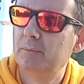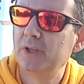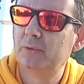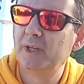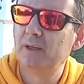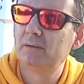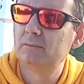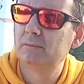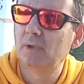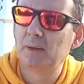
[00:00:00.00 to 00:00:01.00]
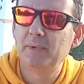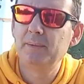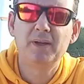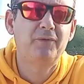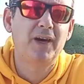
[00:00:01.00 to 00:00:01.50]
between uh,
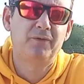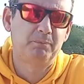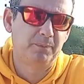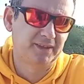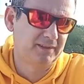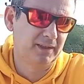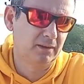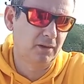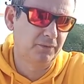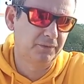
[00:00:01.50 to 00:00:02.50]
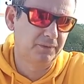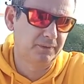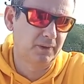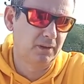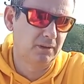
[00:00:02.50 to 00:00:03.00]
maybe five percent of
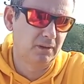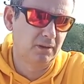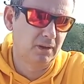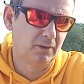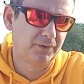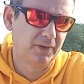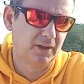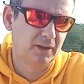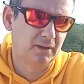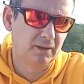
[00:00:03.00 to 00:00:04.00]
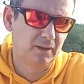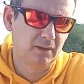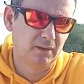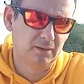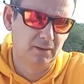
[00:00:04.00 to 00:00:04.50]
of the, the
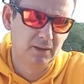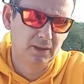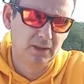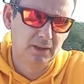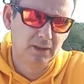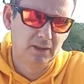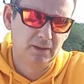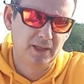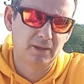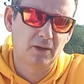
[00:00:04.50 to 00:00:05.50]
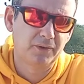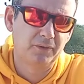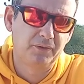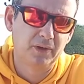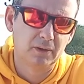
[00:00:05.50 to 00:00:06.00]
the end of the
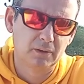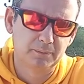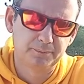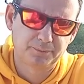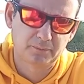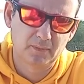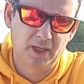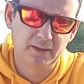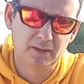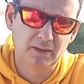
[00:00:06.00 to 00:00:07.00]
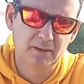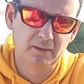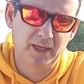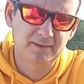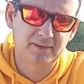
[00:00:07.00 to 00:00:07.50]
field, and
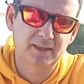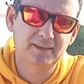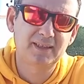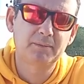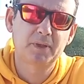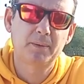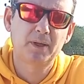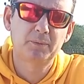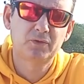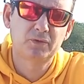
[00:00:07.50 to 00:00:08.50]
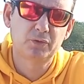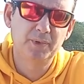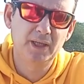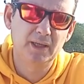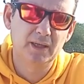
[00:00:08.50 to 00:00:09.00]
that's acceptable to
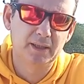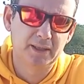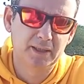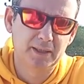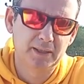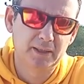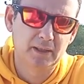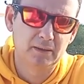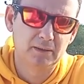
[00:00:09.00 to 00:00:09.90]
me. Uh,